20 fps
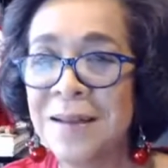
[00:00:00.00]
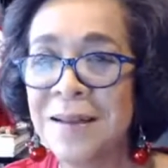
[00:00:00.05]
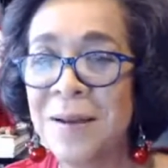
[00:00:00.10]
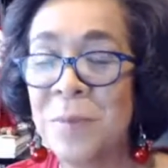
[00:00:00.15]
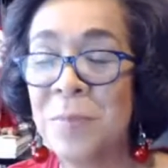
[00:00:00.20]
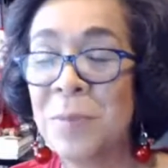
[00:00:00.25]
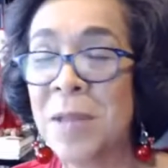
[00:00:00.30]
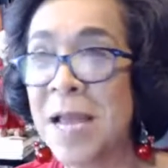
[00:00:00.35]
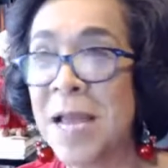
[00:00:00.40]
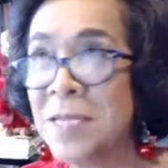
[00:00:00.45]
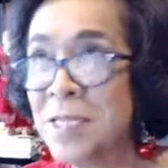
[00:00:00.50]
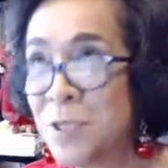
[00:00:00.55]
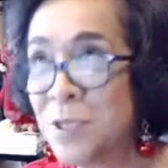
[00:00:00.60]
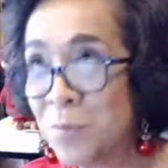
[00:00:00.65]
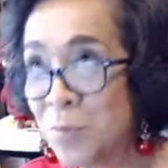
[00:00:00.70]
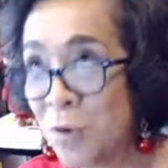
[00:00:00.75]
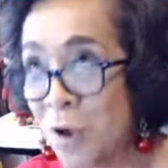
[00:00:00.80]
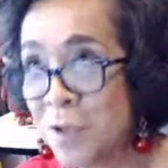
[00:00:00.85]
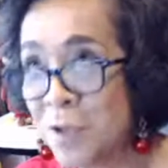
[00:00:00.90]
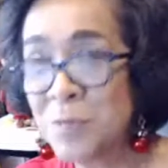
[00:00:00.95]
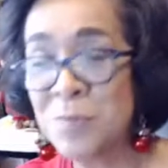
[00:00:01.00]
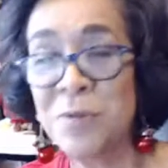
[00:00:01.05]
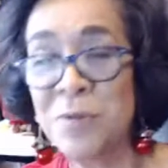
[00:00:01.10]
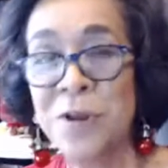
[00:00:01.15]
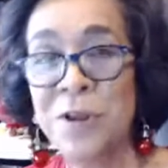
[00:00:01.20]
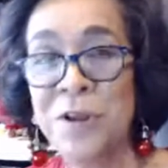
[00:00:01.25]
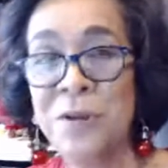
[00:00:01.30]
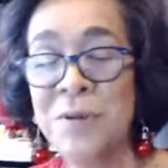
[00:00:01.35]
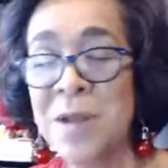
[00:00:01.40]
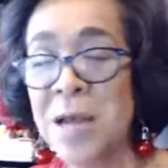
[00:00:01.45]
Plans to prosper
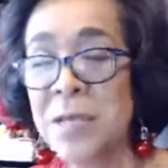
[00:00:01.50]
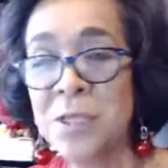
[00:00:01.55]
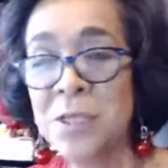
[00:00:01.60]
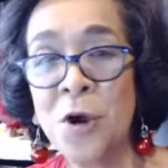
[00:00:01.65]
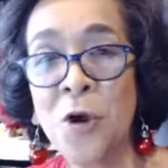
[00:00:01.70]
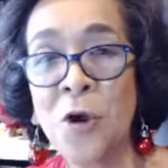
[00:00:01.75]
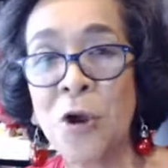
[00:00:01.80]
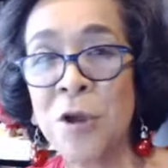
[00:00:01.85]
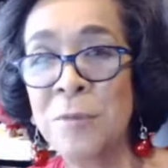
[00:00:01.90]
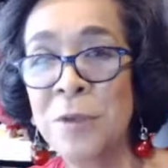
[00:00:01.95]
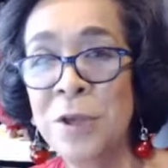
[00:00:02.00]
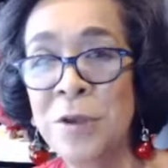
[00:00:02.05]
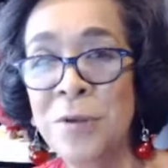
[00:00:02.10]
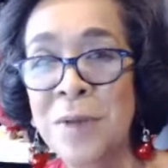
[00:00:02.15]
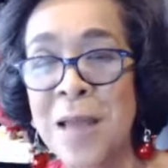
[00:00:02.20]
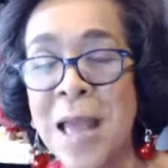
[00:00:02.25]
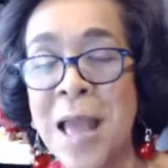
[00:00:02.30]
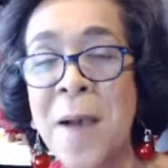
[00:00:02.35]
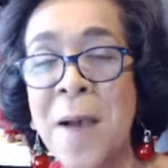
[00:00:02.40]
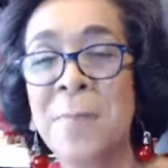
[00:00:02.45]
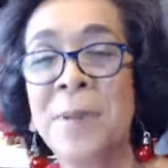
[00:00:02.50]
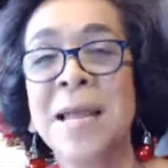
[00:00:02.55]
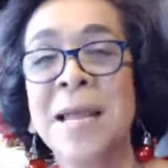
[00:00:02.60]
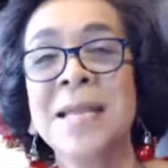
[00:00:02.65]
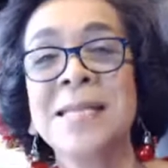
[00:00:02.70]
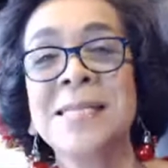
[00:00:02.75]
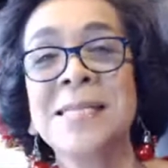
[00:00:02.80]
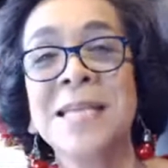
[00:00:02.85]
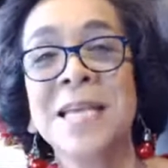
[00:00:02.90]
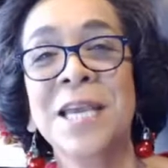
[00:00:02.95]
you, not to harm you,
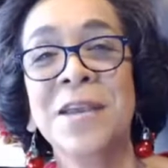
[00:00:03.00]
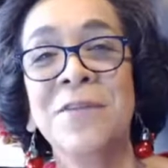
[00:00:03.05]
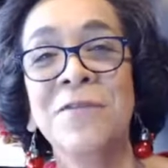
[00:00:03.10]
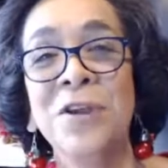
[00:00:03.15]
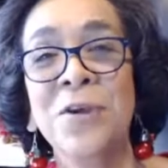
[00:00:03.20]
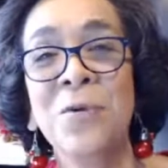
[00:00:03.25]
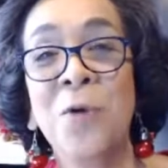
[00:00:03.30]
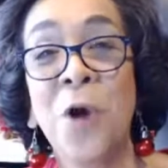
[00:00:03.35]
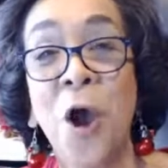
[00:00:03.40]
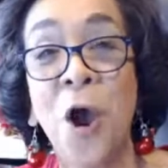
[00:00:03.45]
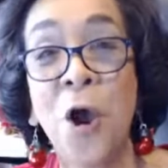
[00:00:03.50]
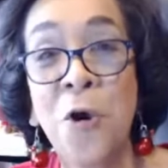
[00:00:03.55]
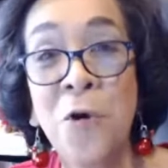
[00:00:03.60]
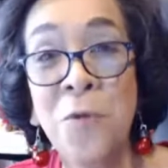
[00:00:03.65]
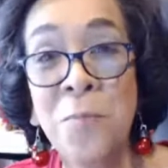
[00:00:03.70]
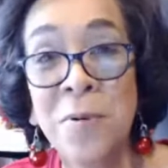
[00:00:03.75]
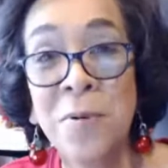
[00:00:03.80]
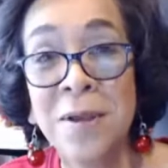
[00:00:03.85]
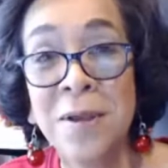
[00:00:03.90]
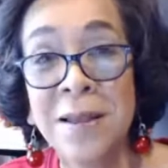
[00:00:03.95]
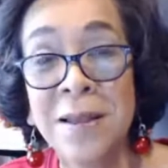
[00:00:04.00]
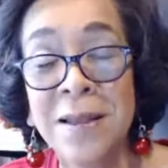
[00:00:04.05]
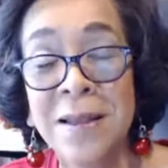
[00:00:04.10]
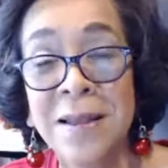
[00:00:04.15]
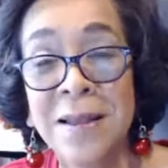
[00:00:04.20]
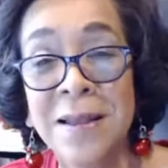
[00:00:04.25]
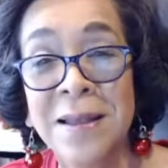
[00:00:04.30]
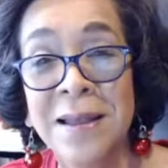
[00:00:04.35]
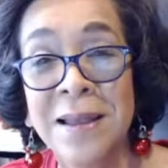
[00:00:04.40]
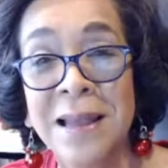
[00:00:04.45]
plans to give you a hope
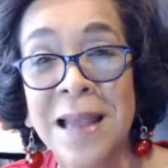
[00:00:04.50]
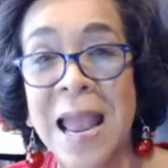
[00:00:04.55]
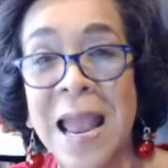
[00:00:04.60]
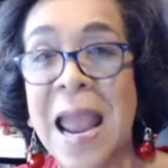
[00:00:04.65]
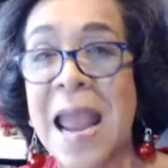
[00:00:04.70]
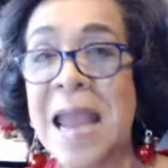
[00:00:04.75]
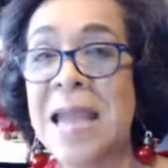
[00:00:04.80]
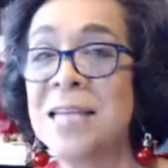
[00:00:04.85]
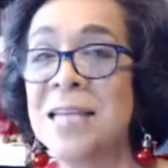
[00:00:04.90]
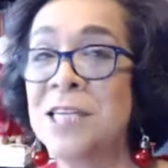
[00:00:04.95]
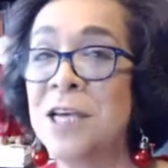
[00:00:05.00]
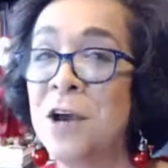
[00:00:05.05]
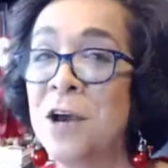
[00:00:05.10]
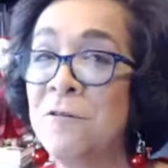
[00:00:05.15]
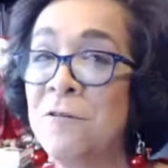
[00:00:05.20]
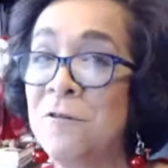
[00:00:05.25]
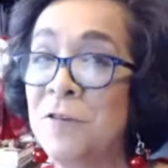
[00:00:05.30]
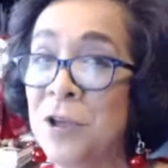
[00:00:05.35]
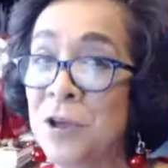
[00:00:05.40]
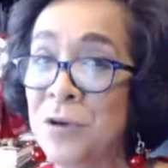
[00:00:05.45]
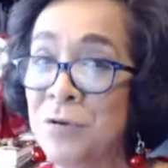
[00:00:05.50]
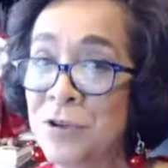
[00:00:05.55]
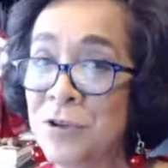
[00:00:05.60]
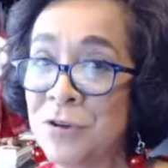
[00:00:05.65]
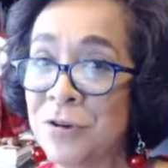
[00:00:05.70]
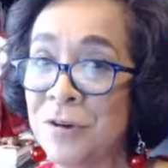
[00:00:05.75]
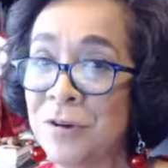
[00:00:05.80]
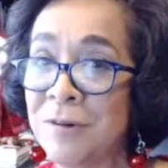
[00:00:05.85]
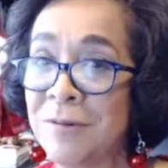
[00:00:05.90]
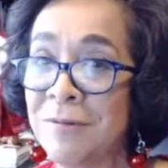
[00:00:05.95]
and a
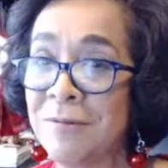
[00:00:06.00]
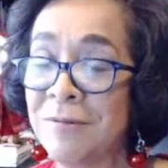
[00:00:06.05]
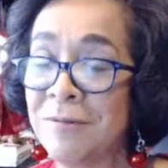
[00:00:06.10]
future.